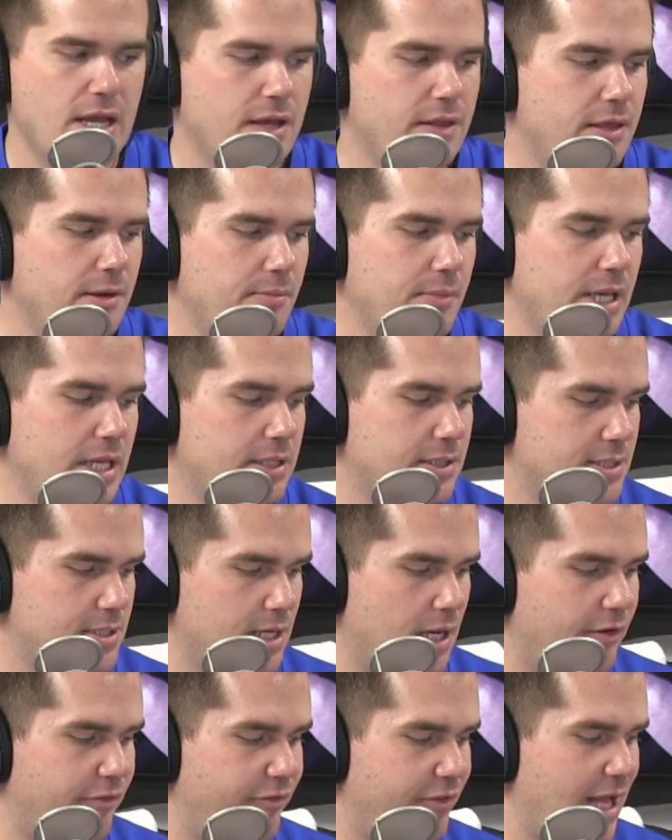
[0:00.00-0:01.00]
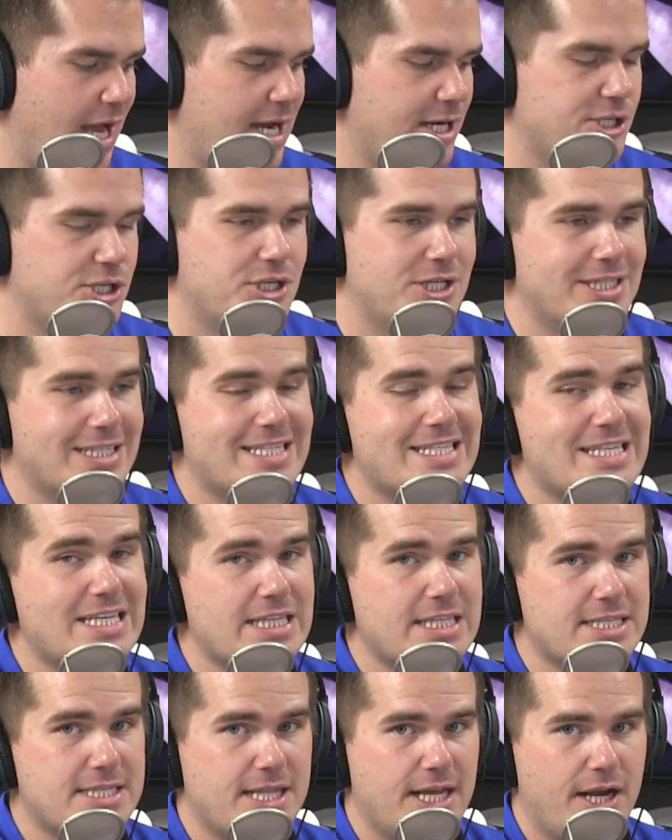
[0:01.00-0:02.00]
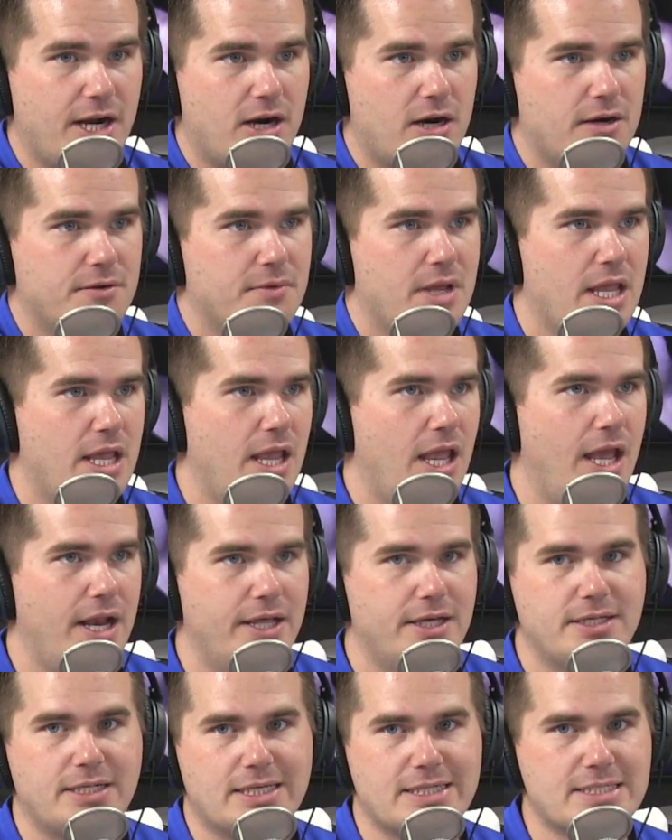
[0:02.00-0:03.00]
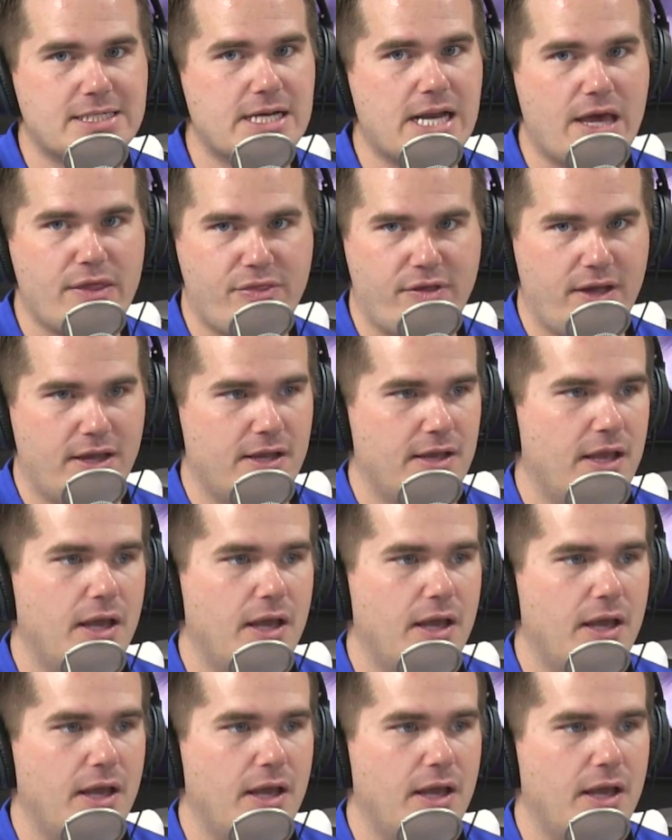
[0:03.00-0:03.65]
That means a flash just sits there and it does nothing.